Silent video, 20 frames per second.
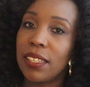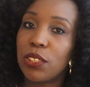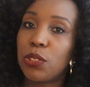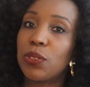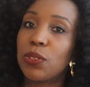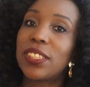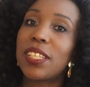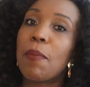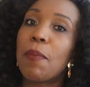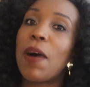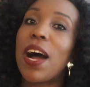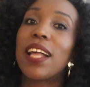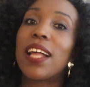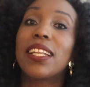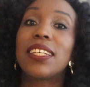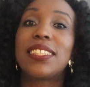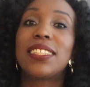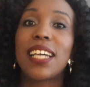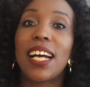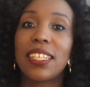do some
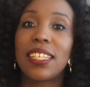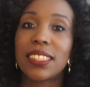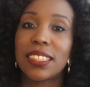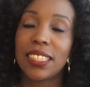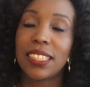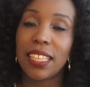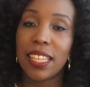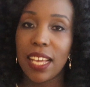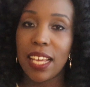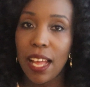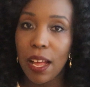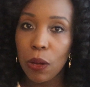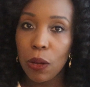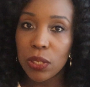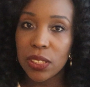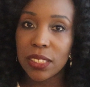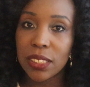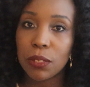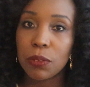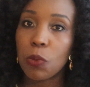other tasks in the
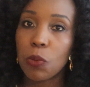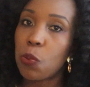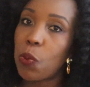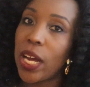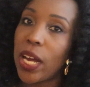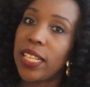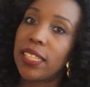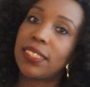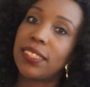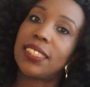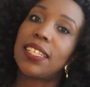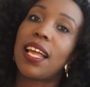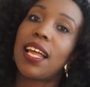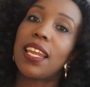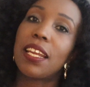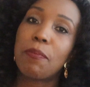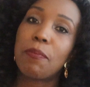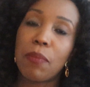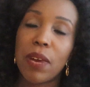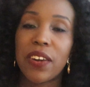house while the
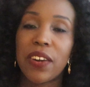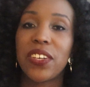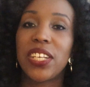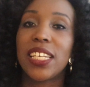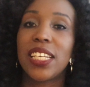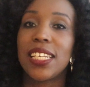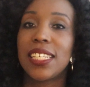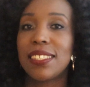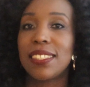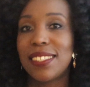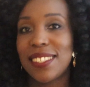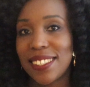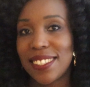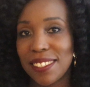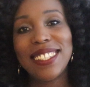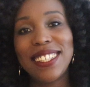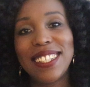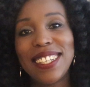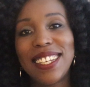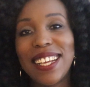salad marinates.
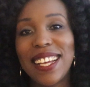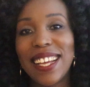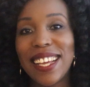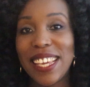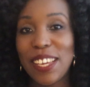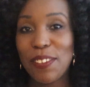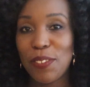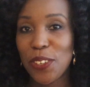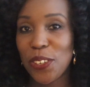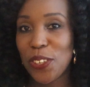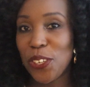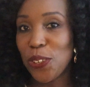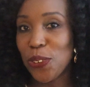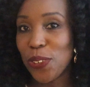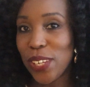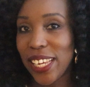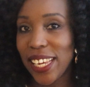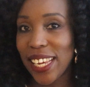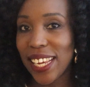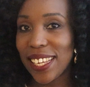If you're new
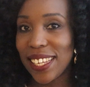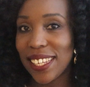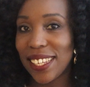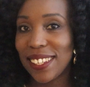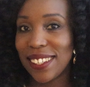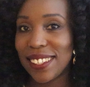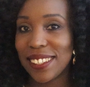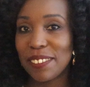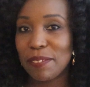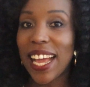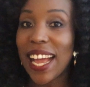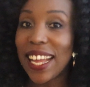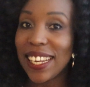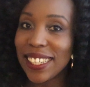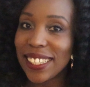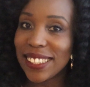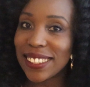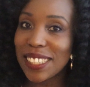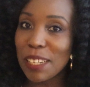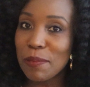here,
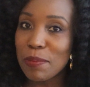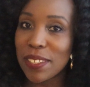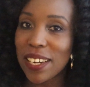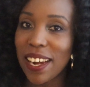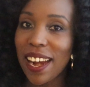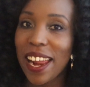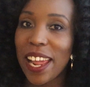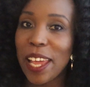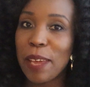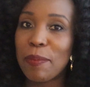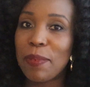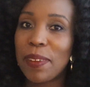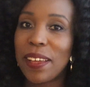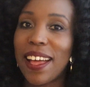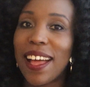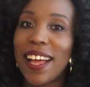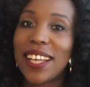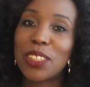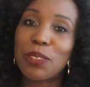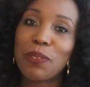kindly subscribe
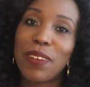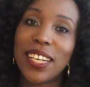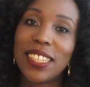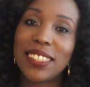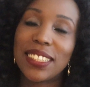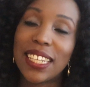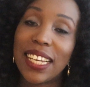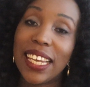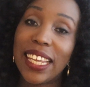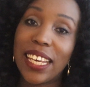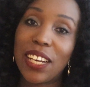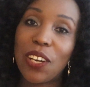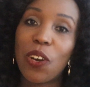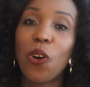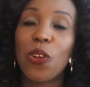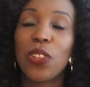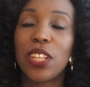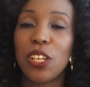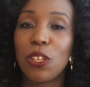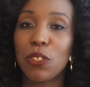as well as click
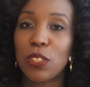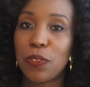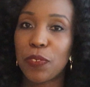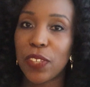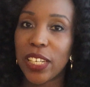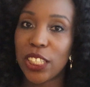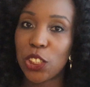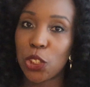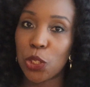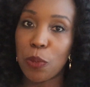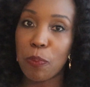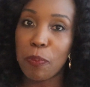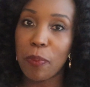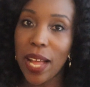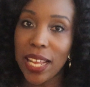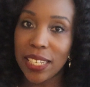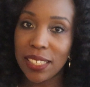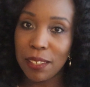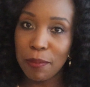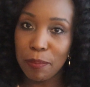on the notification
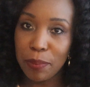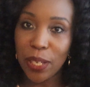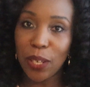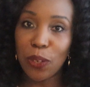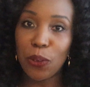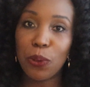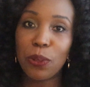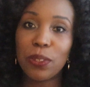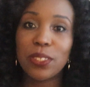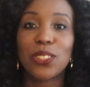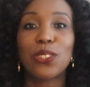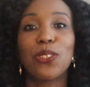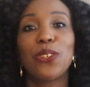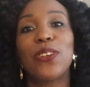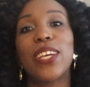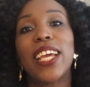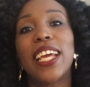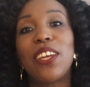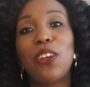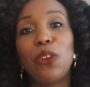button below so you
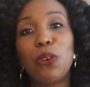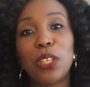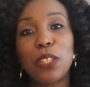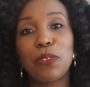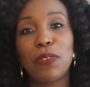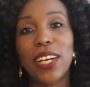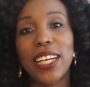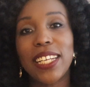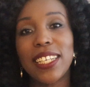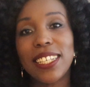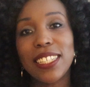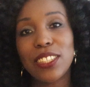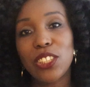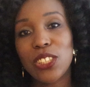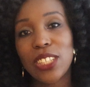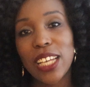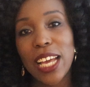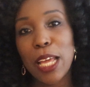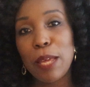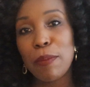get notified each
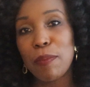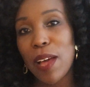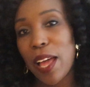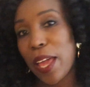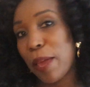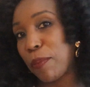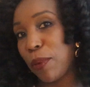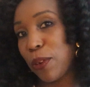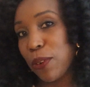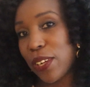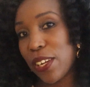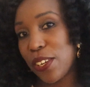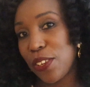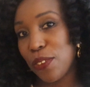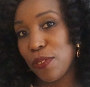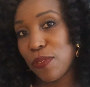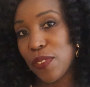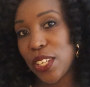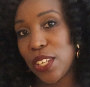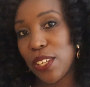time I upload a
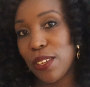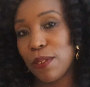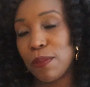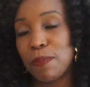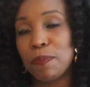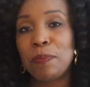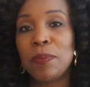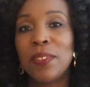new video.